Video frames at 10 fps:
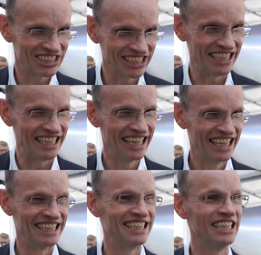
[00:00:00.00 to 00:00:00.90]
see,
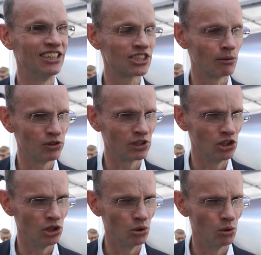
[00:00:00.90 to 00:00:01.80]
that he is something
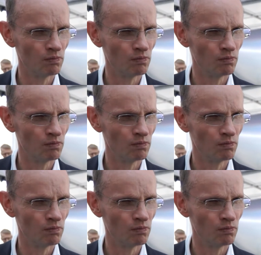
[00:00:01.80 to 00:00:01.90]
new.